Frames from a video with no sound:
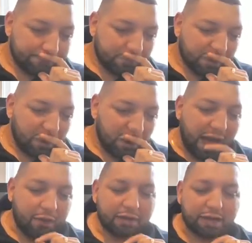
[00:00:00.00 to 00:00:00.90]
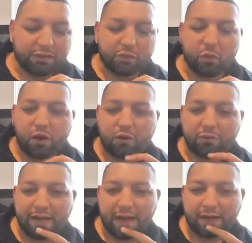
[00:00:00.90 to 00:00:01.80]
well, how could I do all of
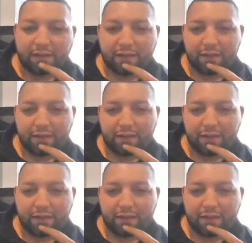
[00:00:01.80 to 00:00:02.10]
that